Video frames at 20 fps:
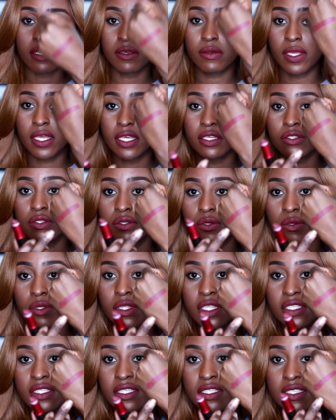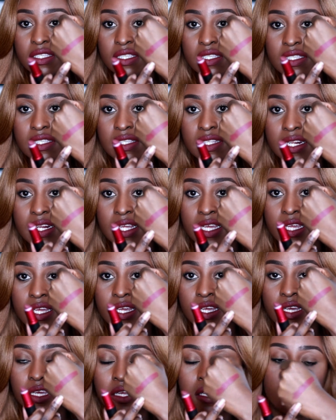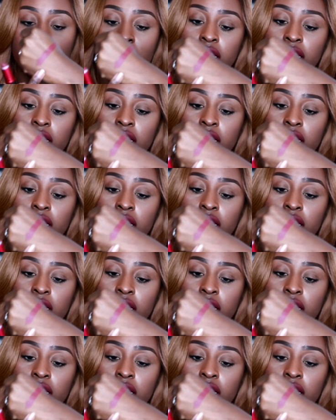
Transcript: Okay, so this is the Sleek